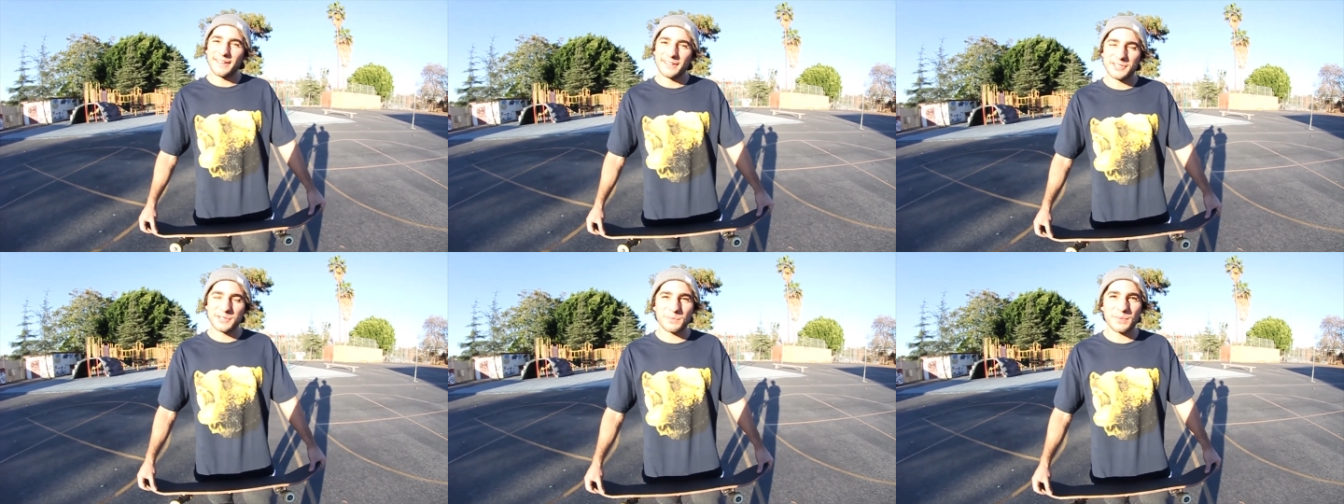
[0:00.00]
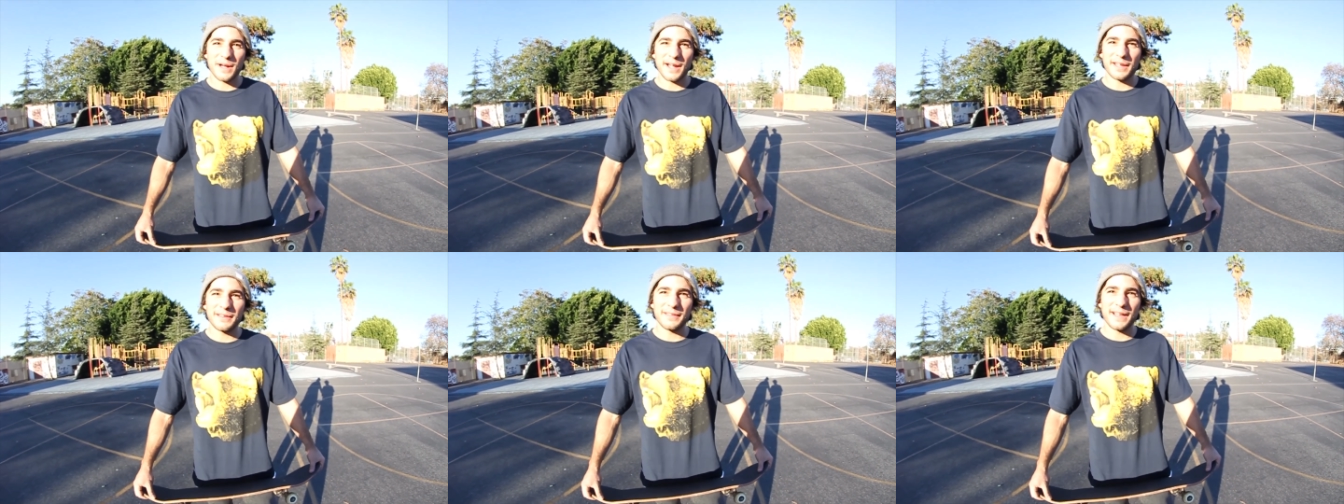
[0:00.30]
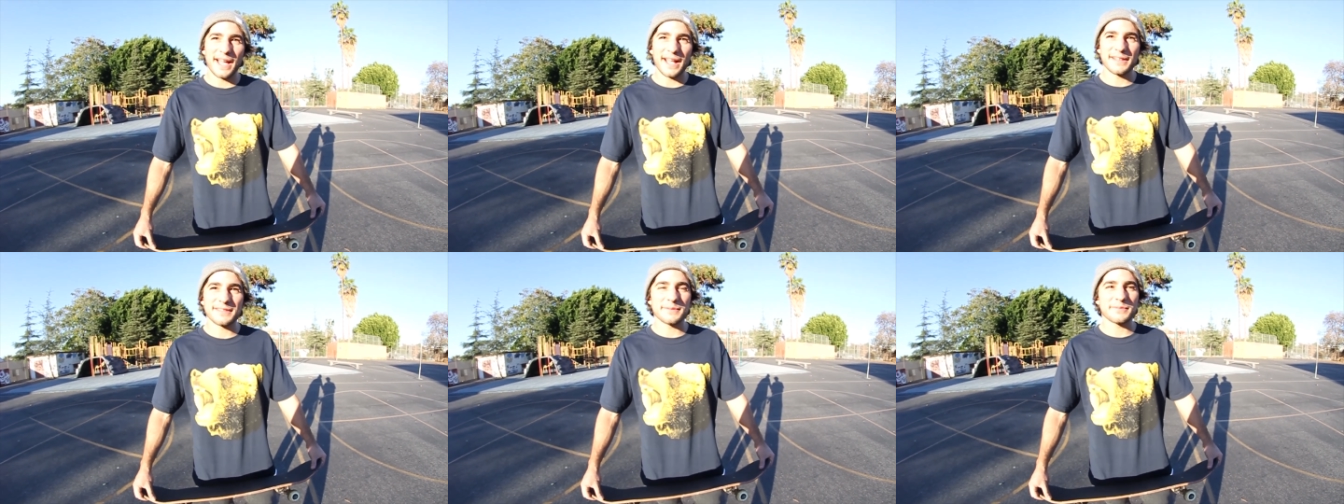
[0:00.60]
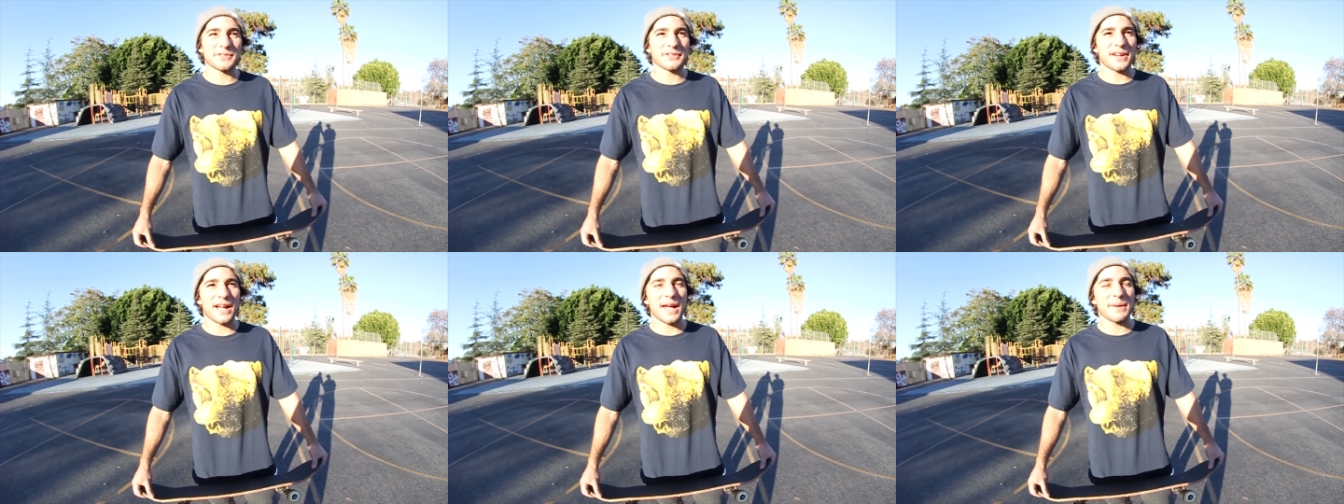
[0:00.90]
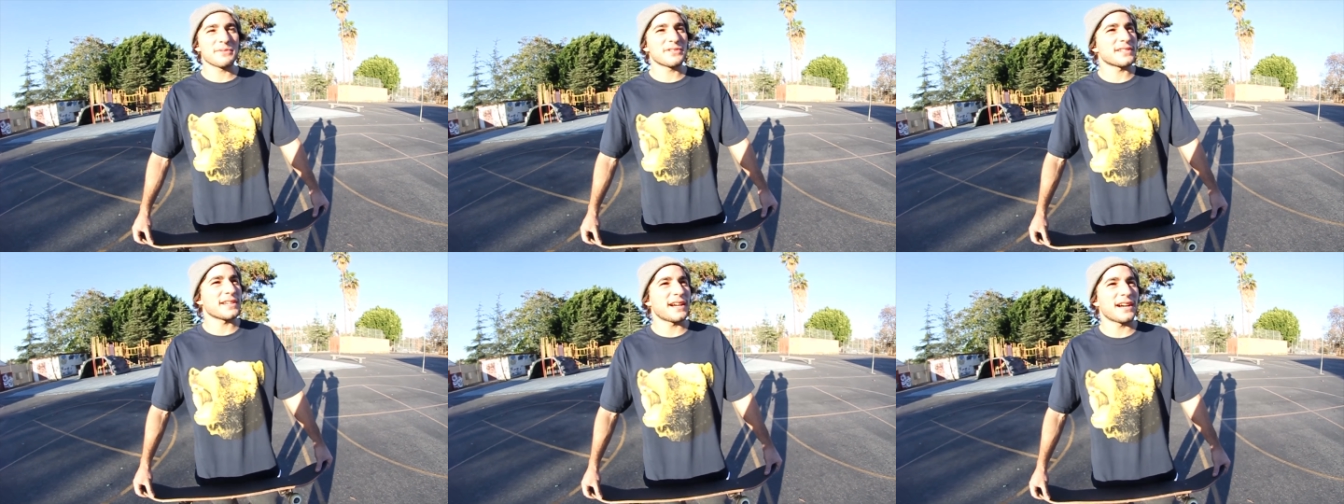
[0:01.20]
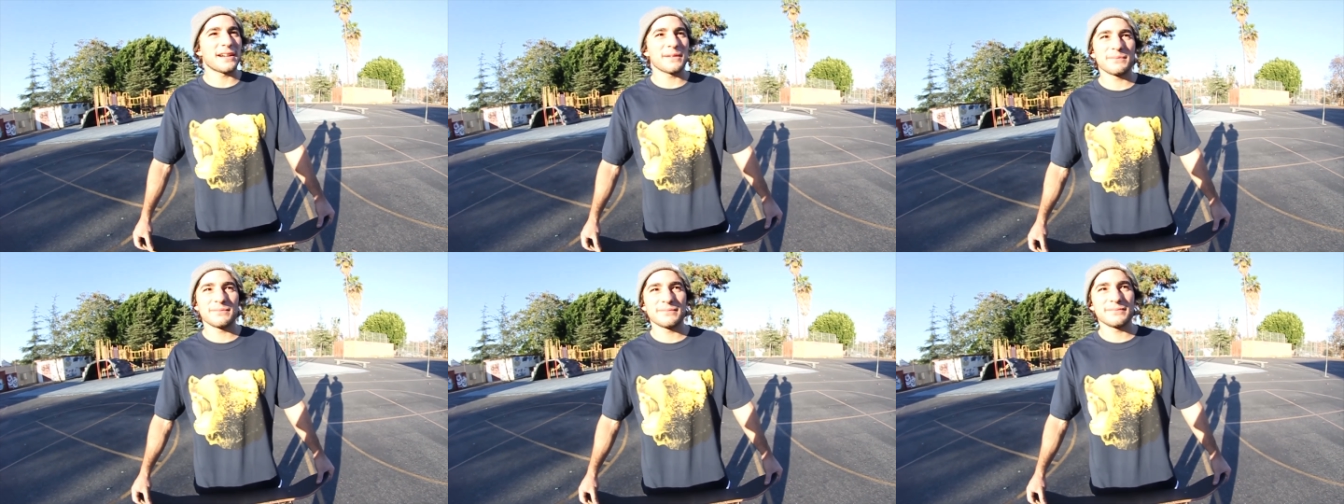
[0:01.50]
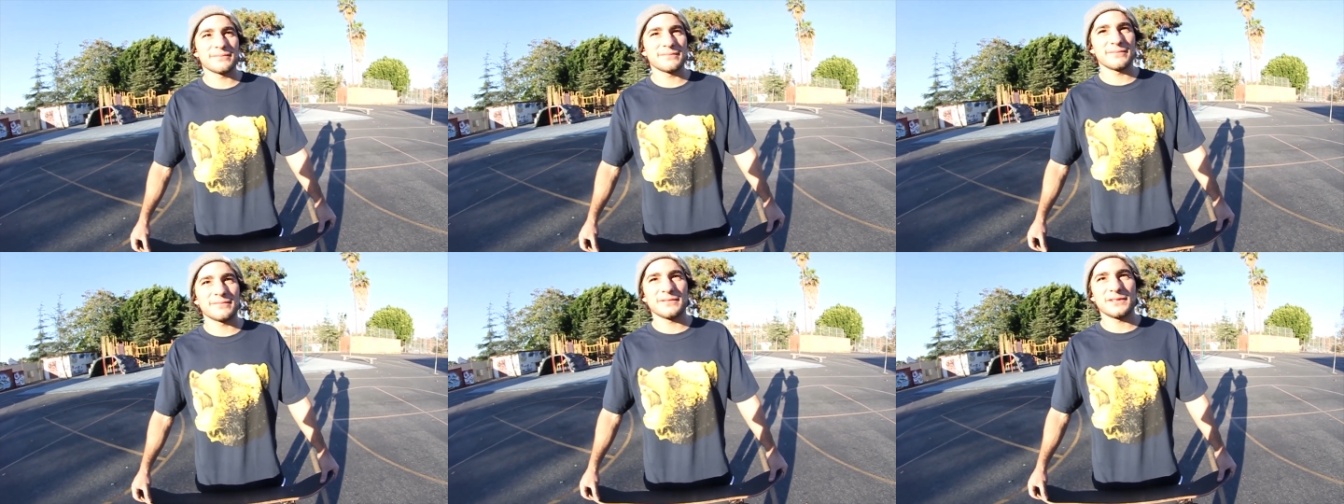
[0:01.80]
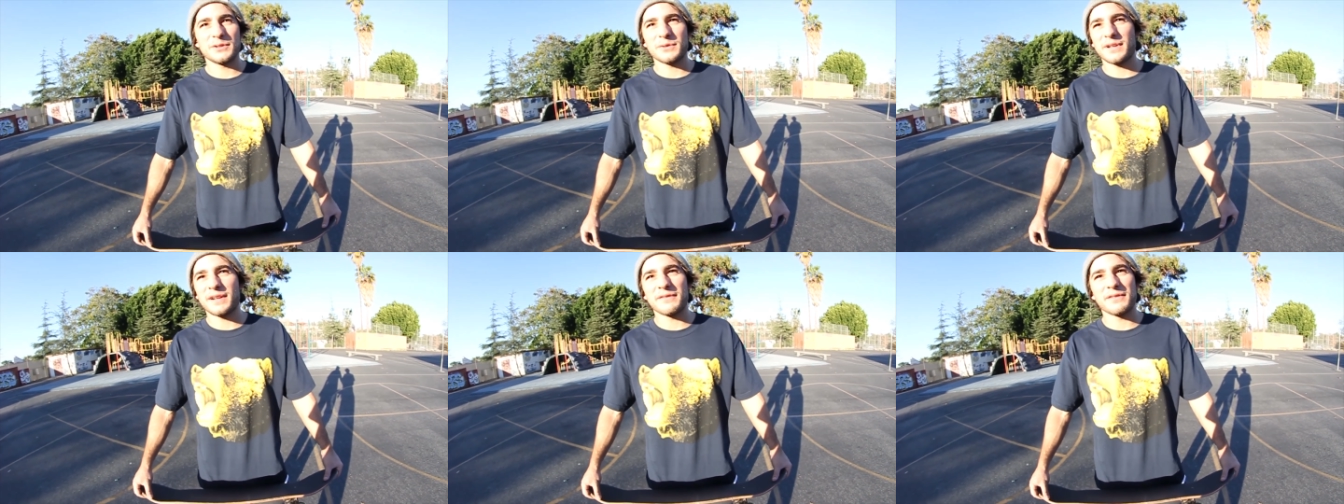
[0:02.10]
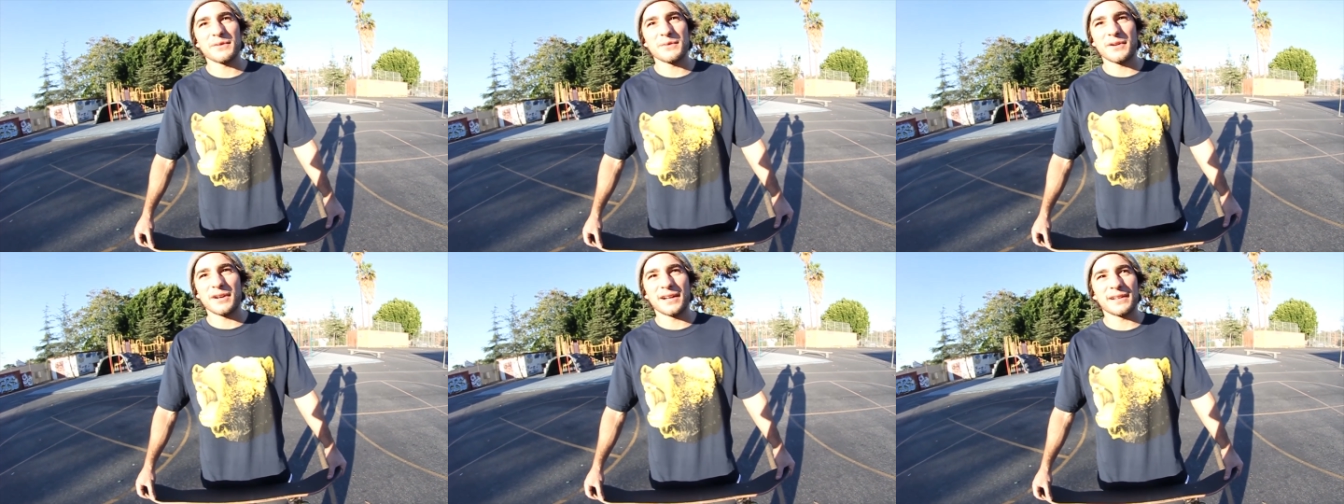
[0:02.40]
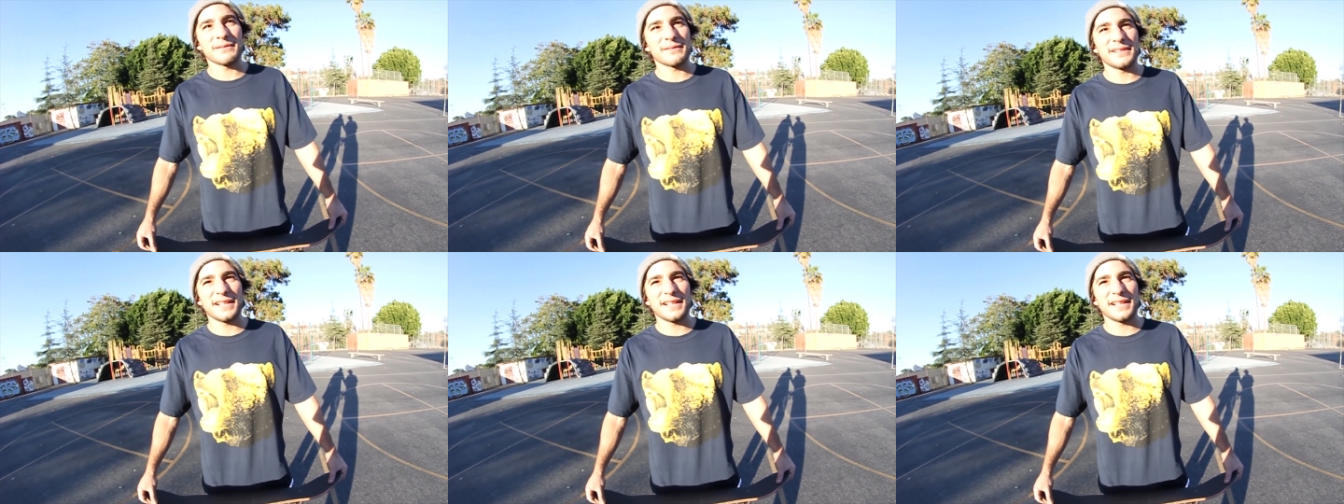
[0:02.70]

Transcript: you should probably like, subscribe, share, do whatever you want.